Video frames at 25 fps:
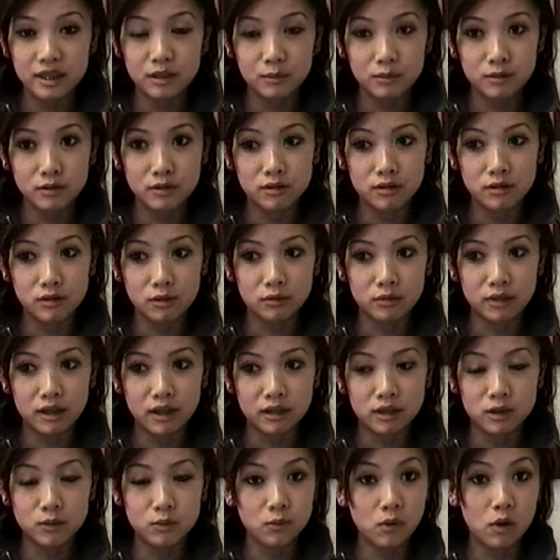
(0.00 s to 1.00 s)
It was so
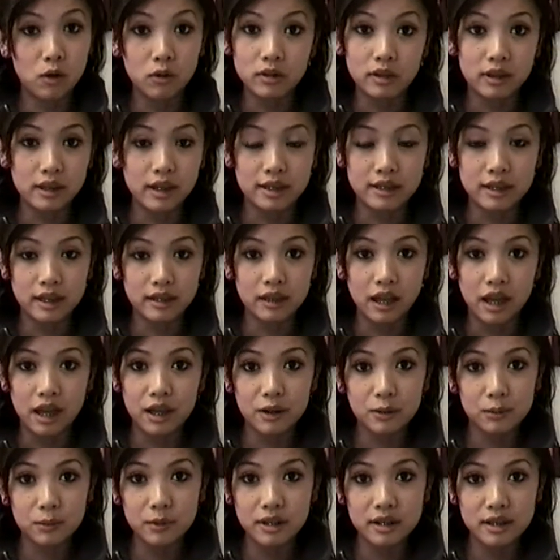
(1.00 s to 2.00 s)
not swollen as I thought
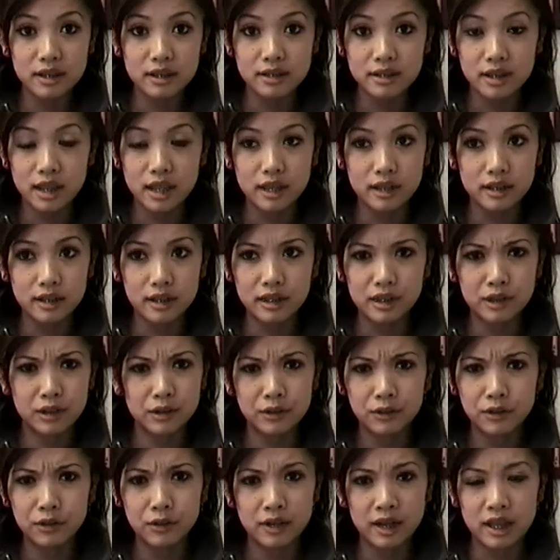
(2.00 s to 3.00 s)
it was, and it
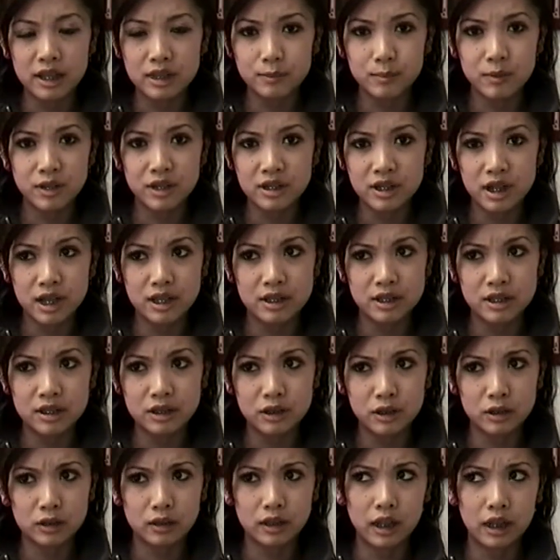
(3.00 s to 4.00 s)
didn't hurt as much. I just
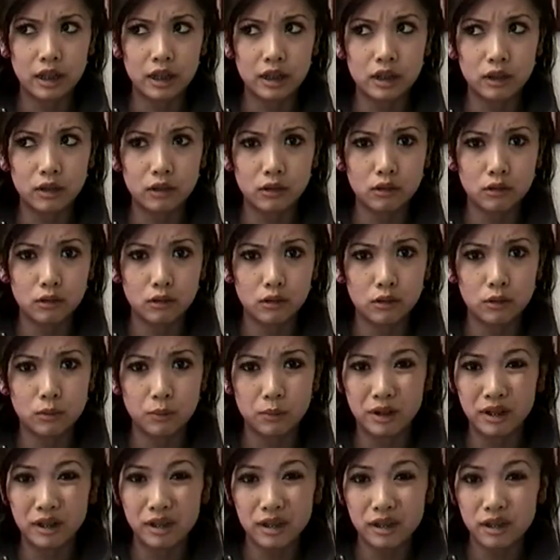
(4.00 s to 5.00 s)
took like
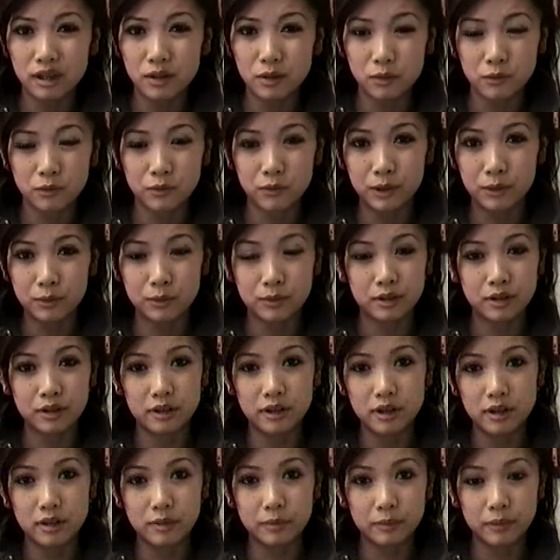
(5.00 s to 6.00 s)
three or
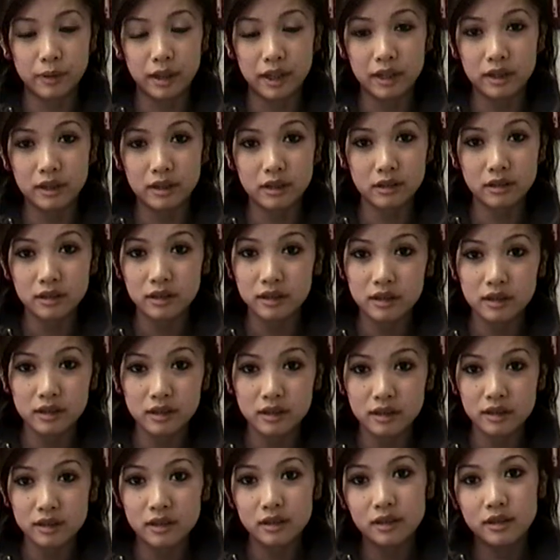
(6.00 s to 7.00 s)
fewer um, painkiller,
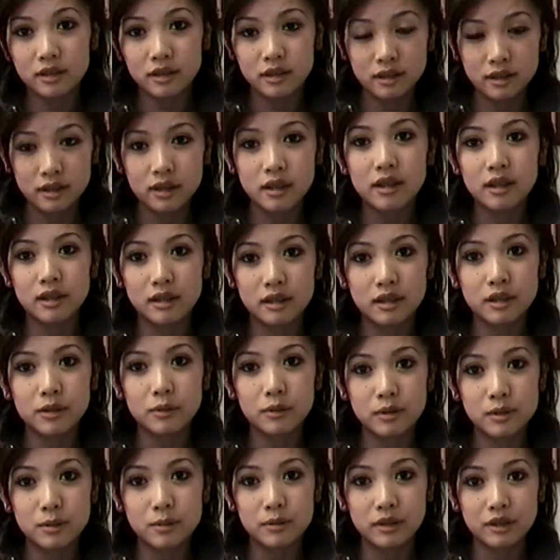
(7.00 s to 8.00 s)
and
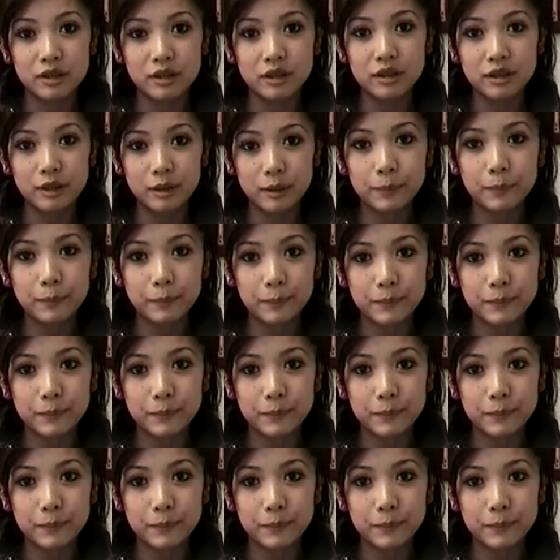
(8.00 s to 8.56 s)
it was really good.